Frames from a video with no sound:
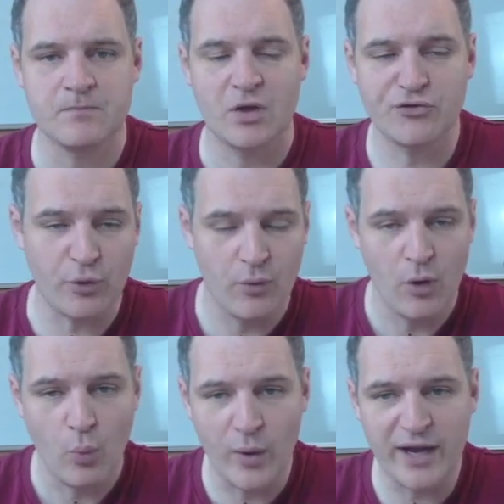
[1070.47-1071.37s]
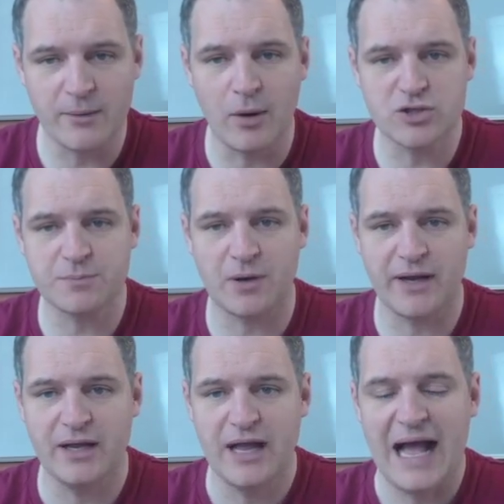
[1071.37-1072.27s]
So we're going to
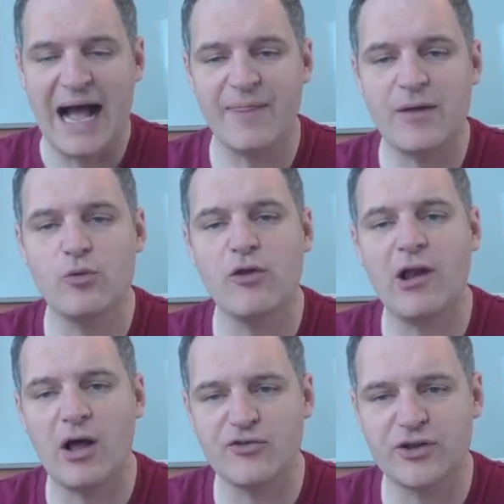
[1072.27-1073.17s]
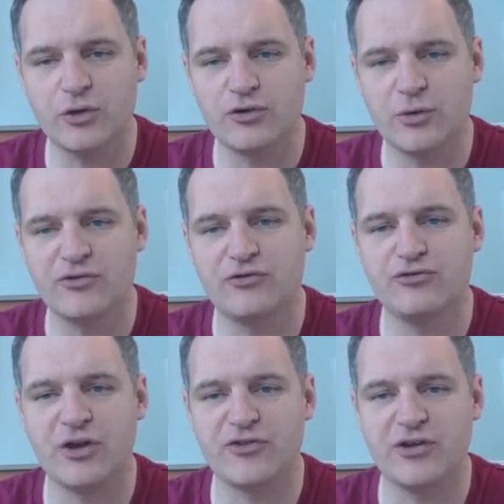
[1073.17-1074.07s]
multiply, and then the last thing you do is,
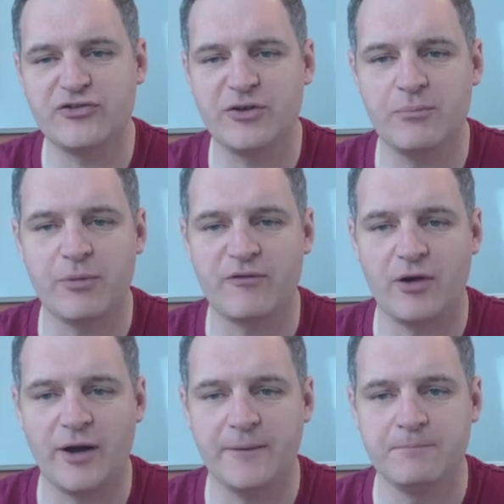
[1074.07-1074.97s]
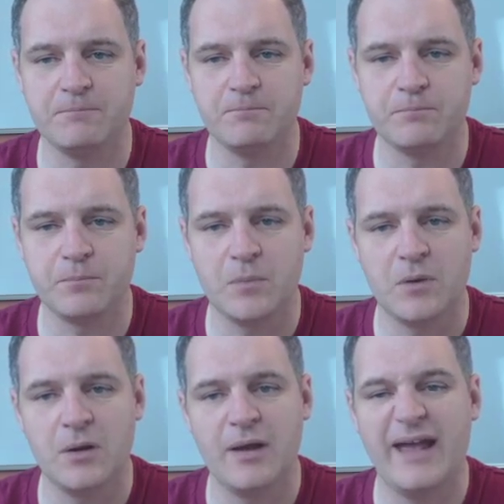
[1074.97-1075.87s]
does it simplify?
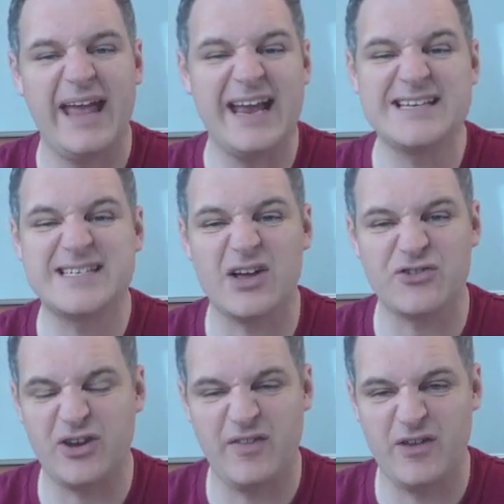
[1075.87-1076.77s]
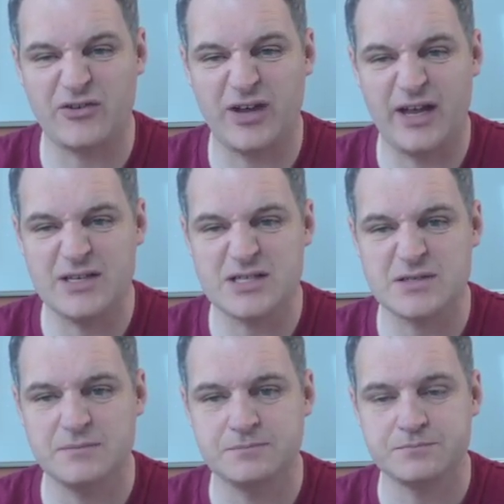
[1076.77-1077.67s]
It doesn't in this case,
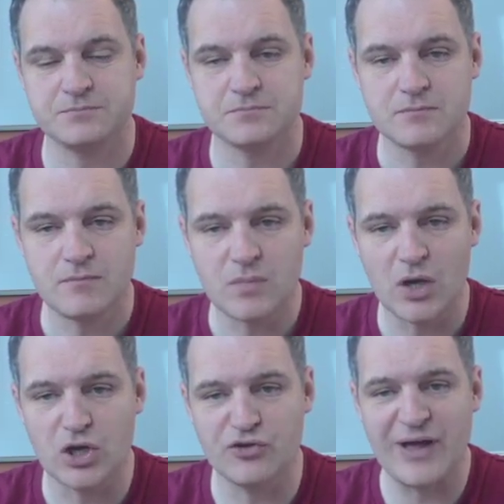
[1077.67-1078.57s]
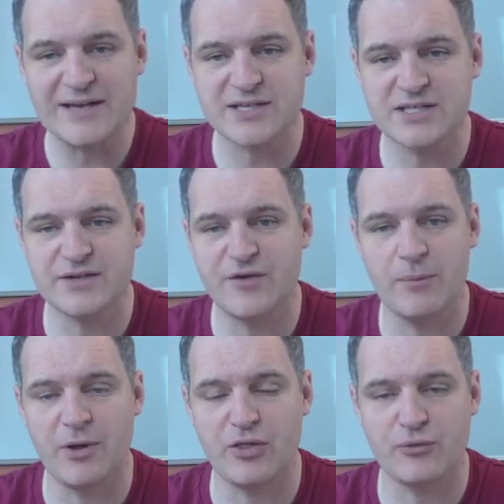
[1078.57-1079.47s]
because that doesn't divide
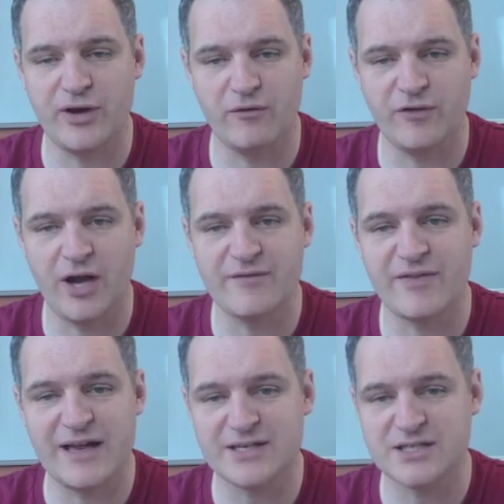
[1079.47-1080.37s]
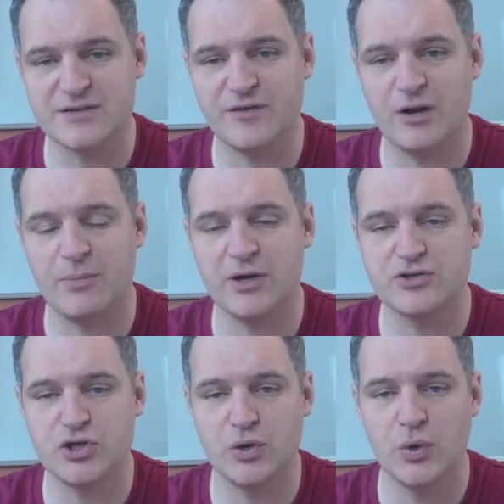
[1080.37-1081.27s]
by 3 or 5, and that doesn't divide by
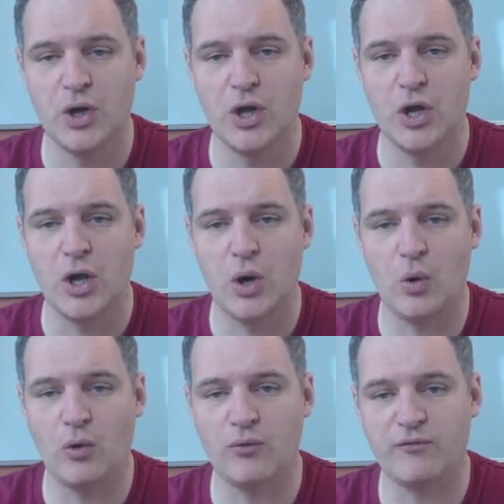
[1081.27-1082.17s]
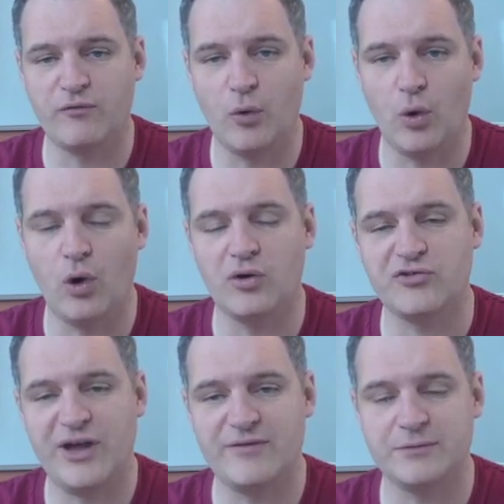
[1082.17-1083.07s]
2 or 4 or
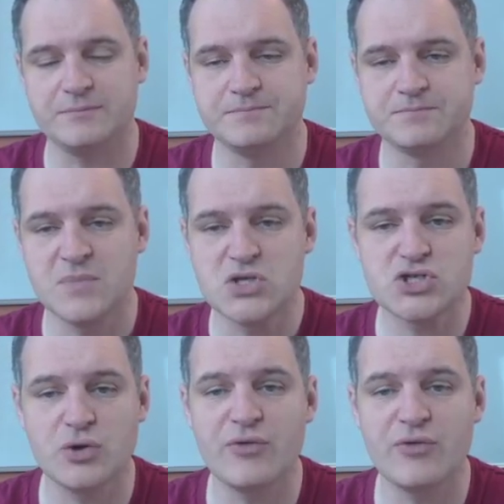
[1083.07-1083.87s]
7. So